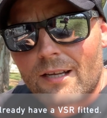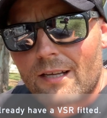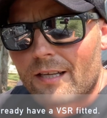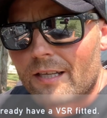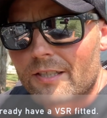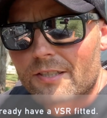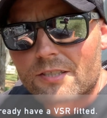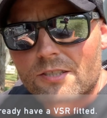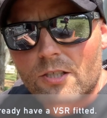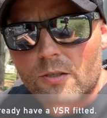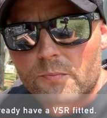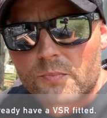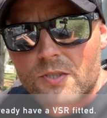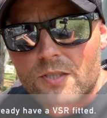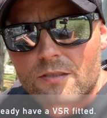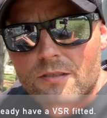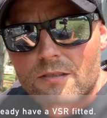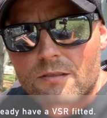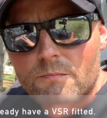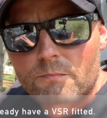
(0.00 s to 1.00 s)
it
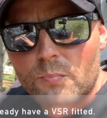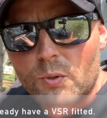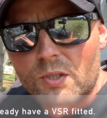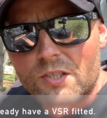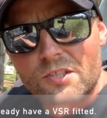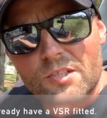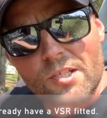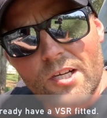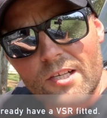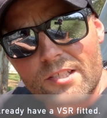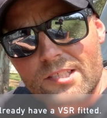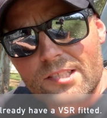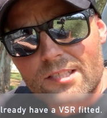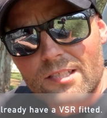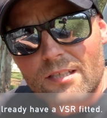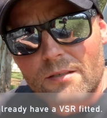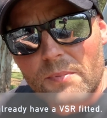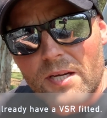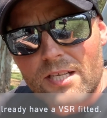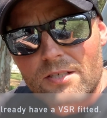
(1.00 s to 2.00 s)
stops putting charge into
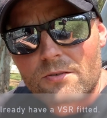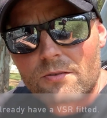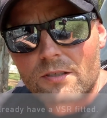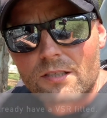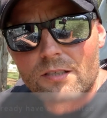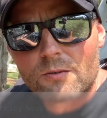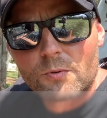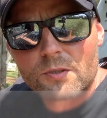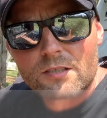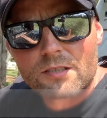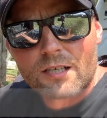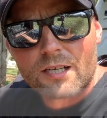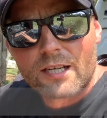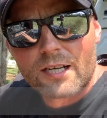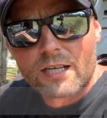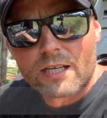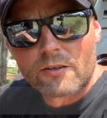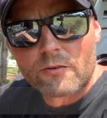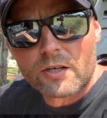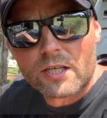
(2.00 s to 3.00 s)
the battery, which I
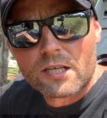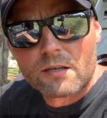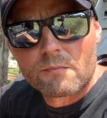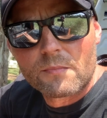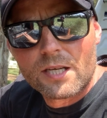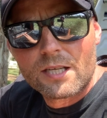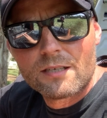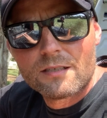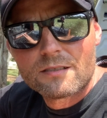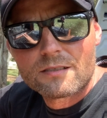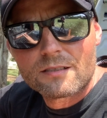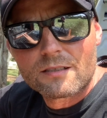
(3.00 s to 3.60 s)
highly recommend.